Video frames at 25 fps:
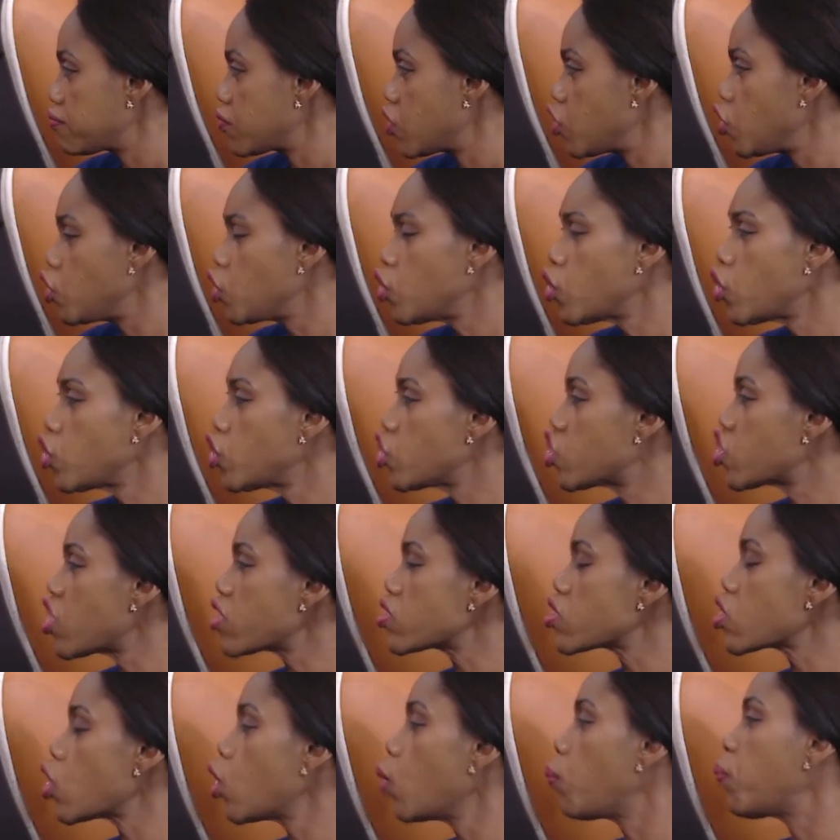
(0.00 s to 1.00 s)
You know, you
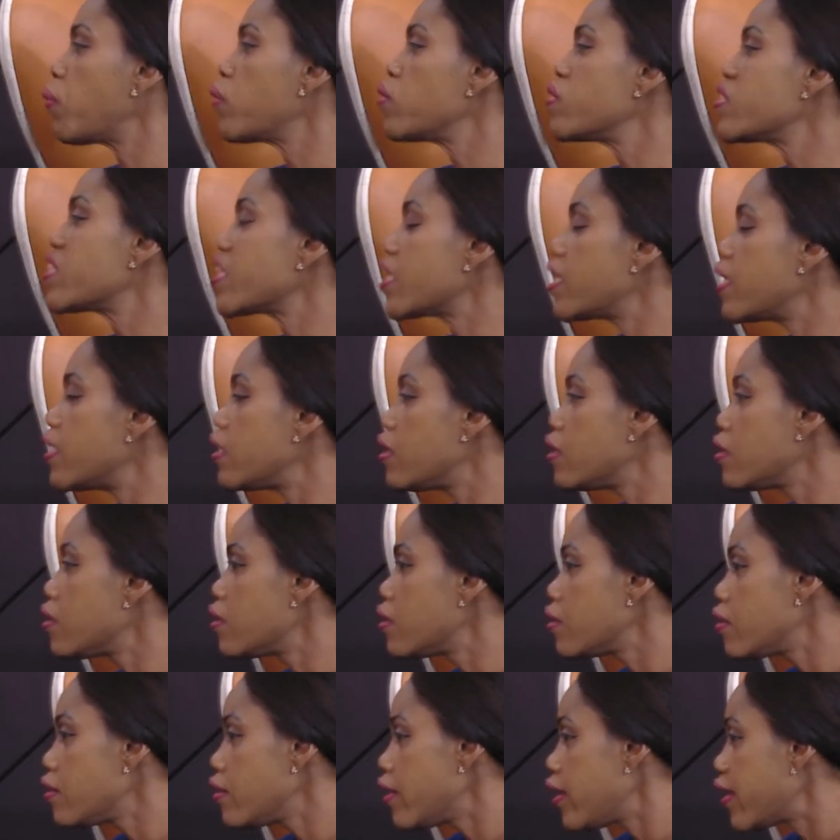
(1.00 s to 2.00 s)
just opened
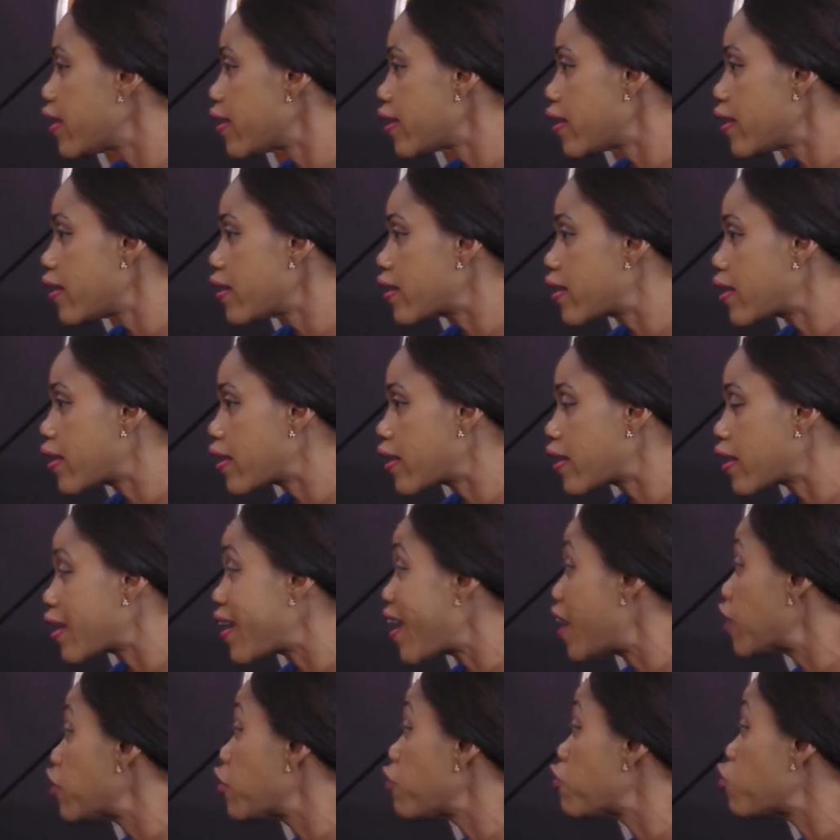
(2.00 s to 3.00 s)
a
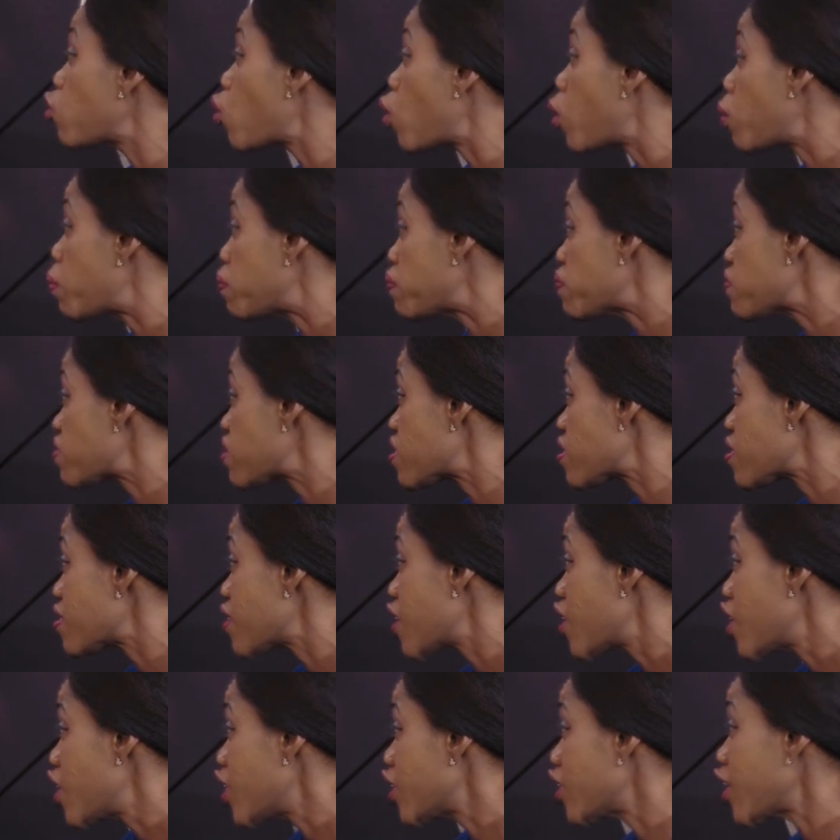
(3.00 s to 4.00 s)
can of worms.
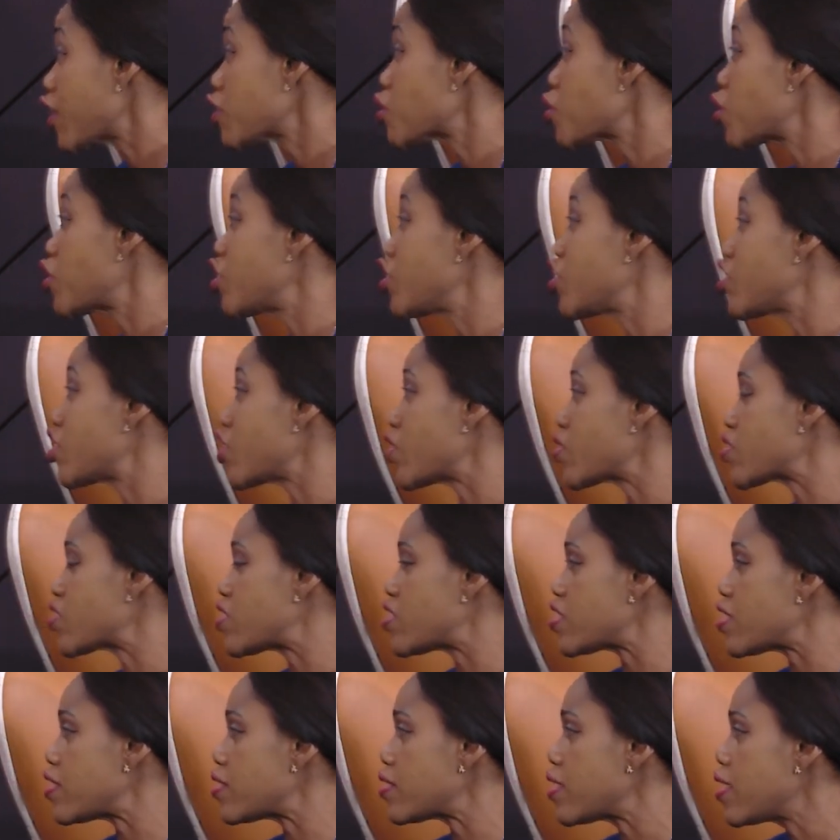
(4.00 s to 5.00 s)
That's all you
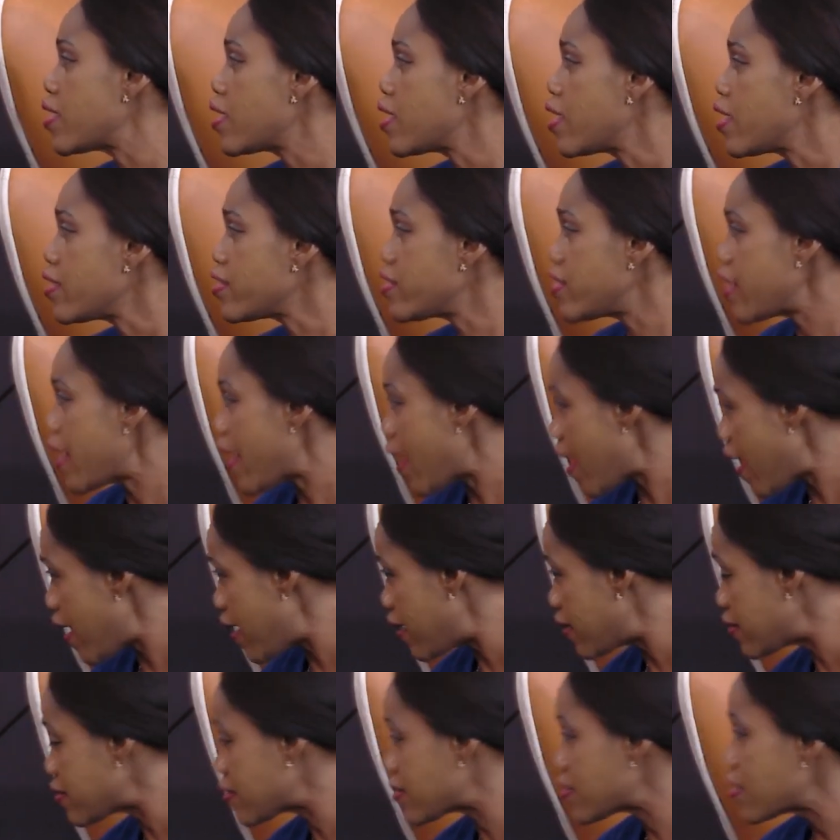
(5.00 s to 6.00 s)
just did.
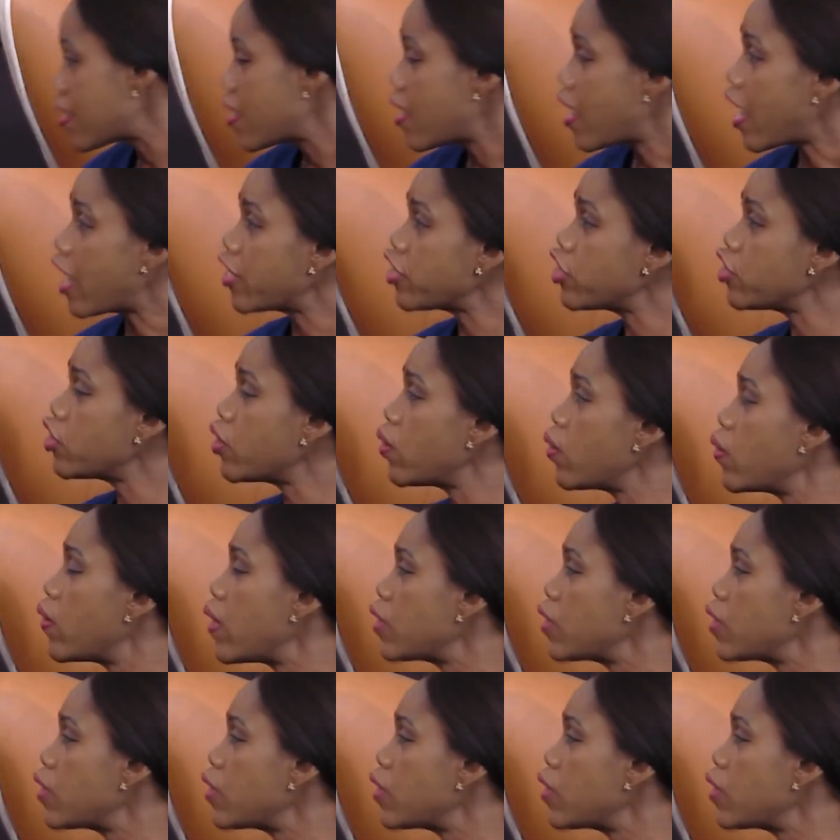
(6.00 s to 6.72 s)
Yes. And you know,